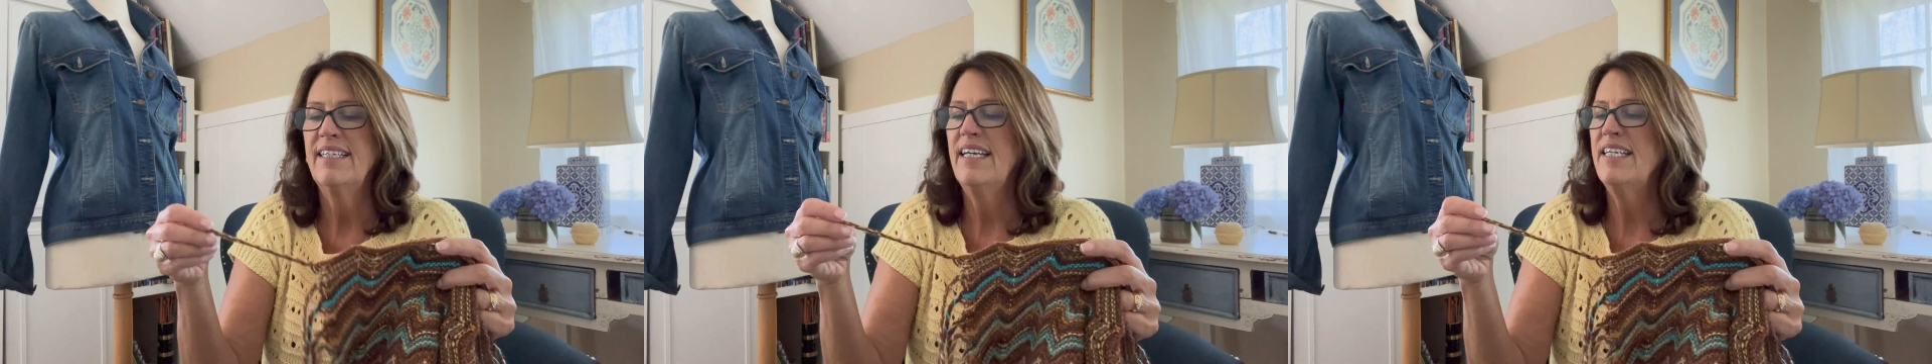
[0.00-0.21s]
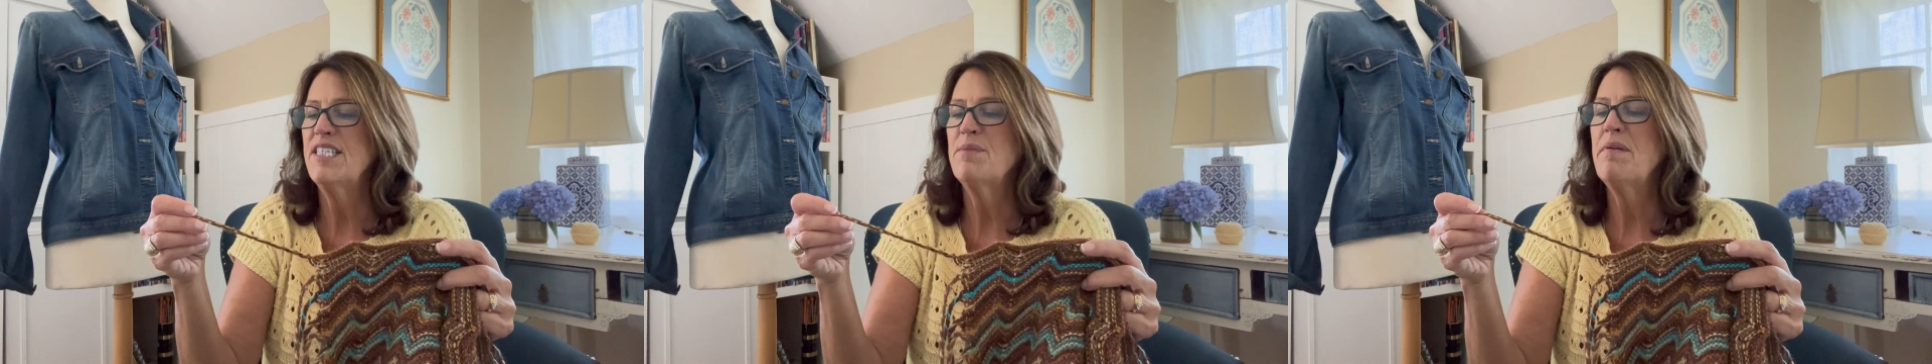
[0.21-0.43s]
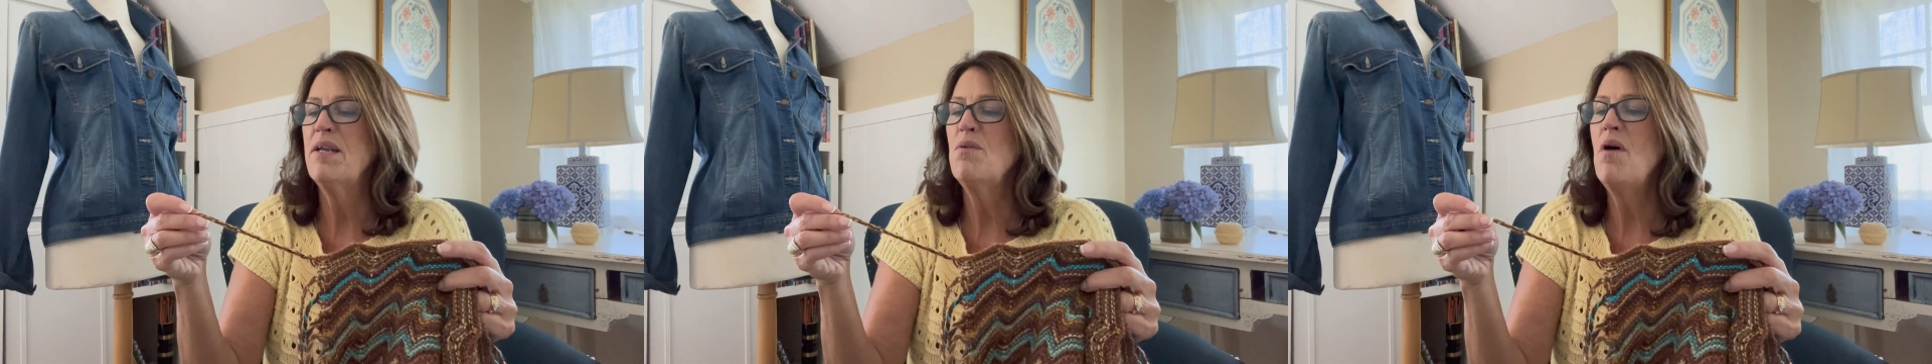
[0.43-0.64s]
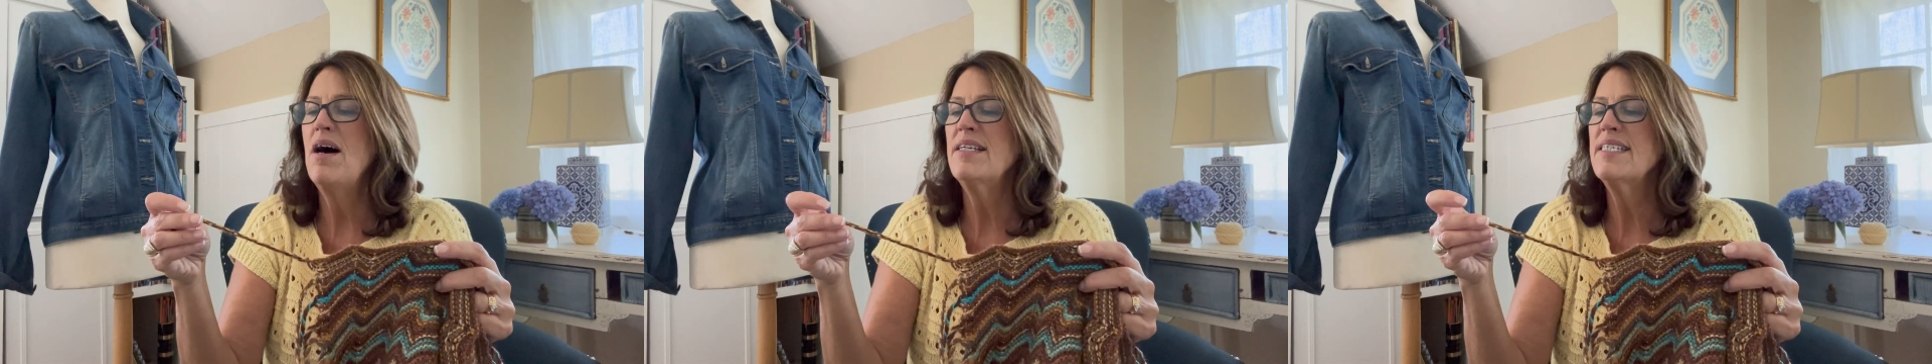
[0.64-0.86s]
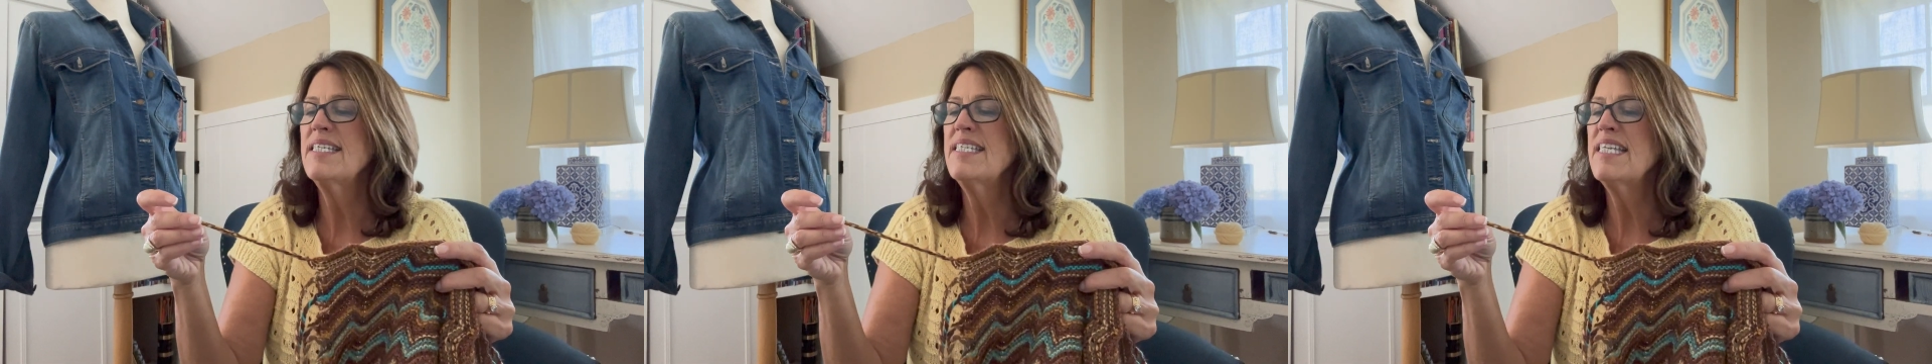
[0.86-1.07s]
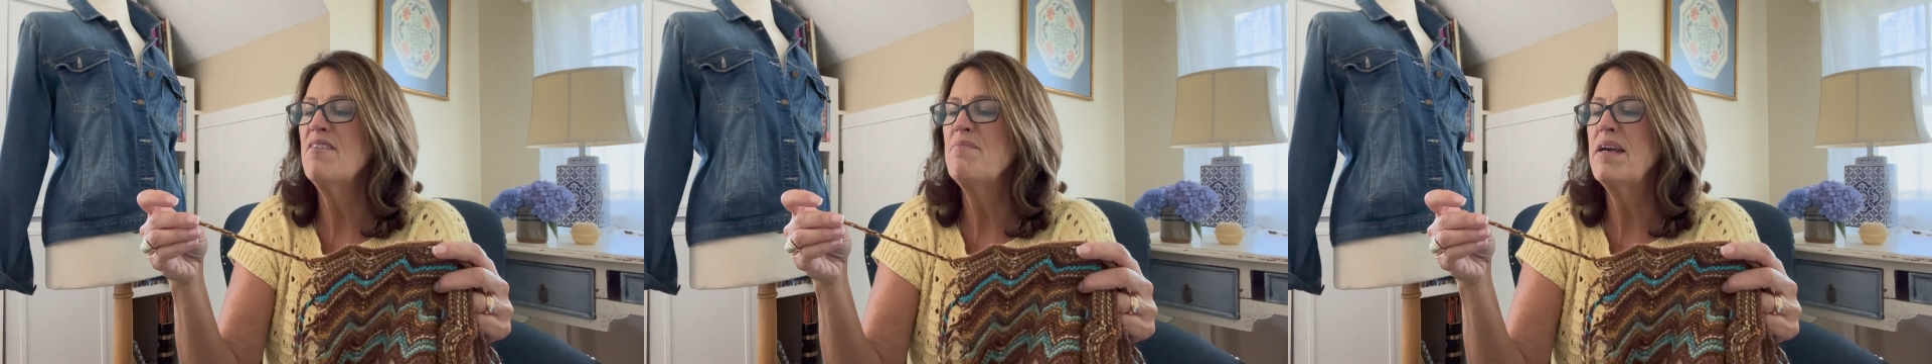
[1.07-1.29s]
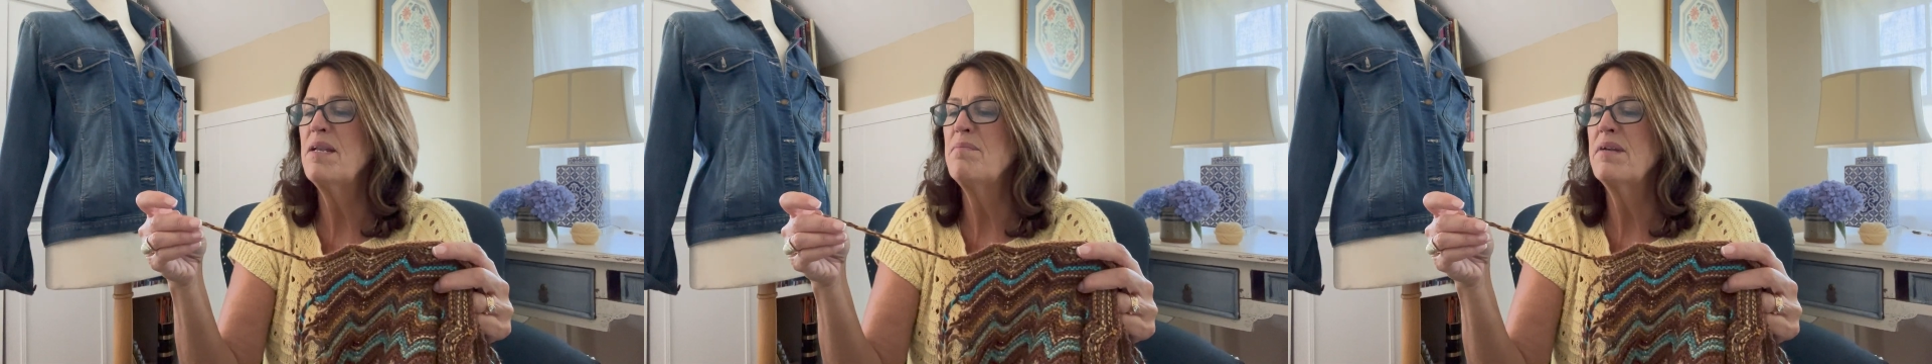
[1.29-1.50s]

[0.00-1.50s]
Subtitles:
it's been a while since I've made it,